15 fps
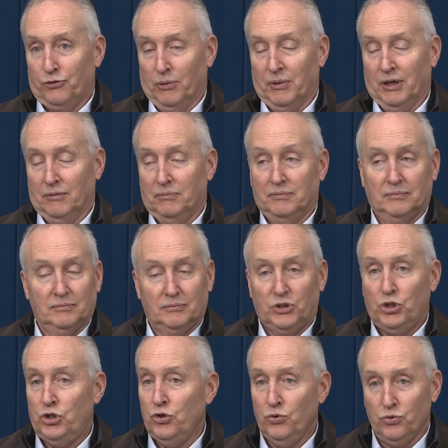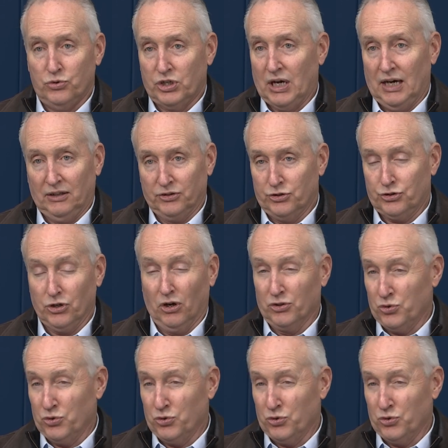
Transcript: from a huge college star,